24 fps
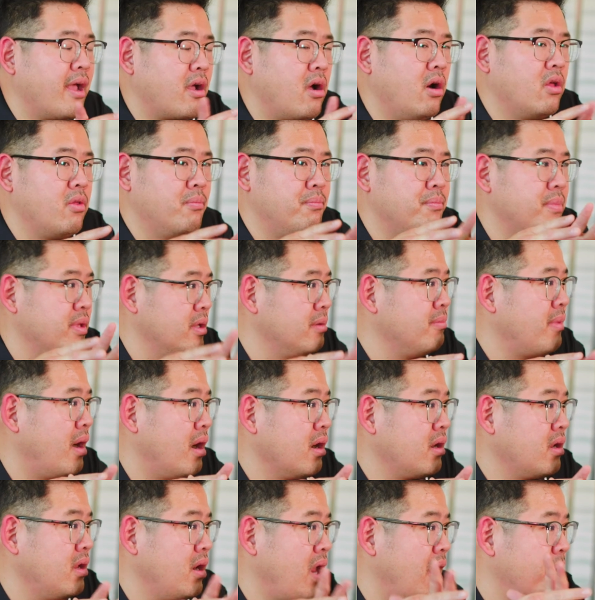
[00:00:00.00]
call them middle
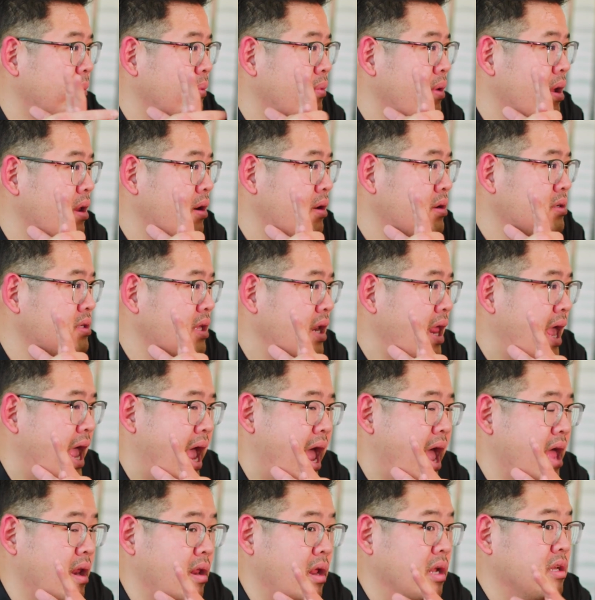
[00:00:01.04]
market operators that
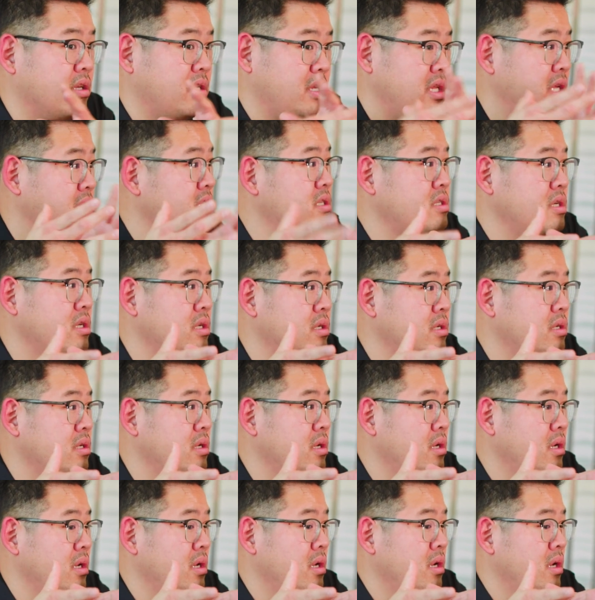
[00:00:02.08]
had a decent,
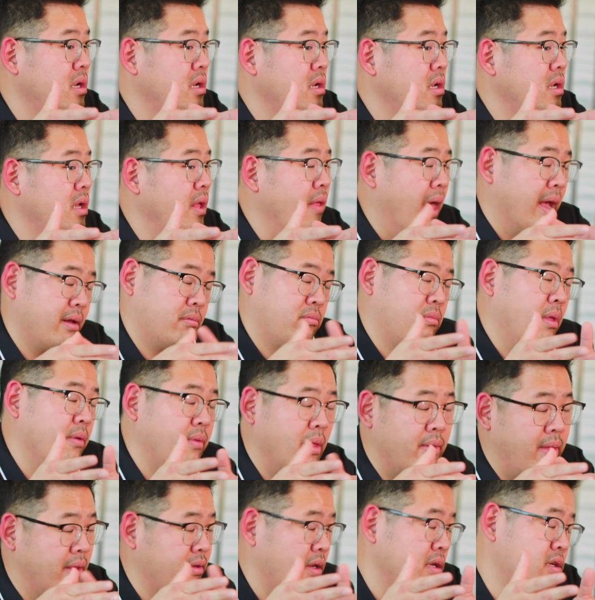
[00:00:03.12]
they
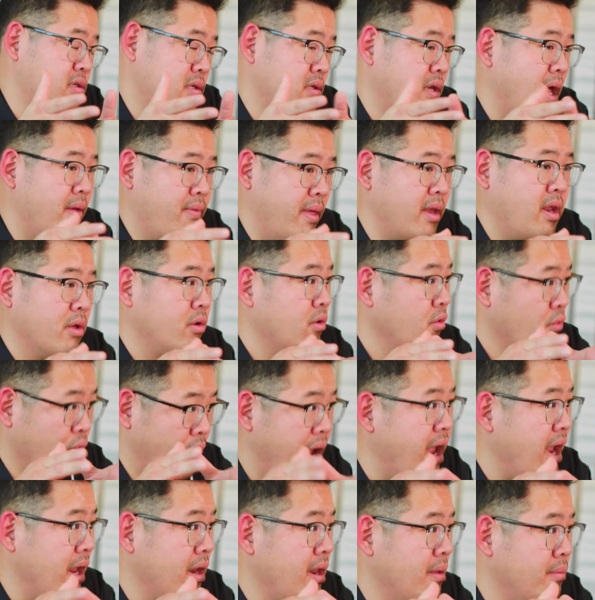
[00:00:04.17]
did
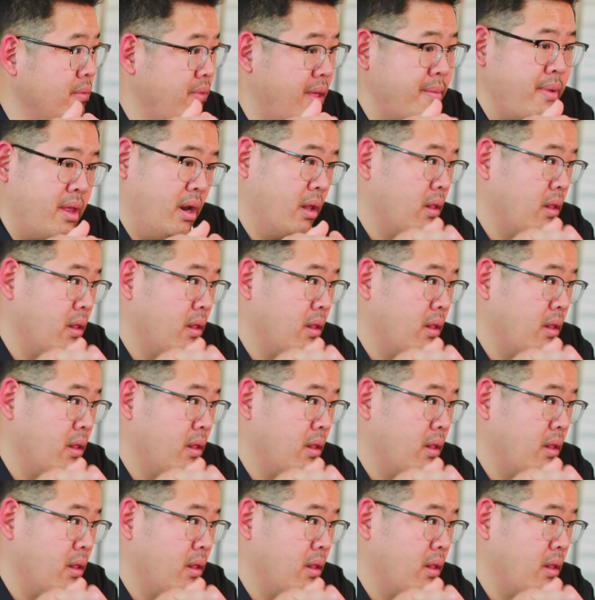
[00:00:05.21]
great. I mean, they made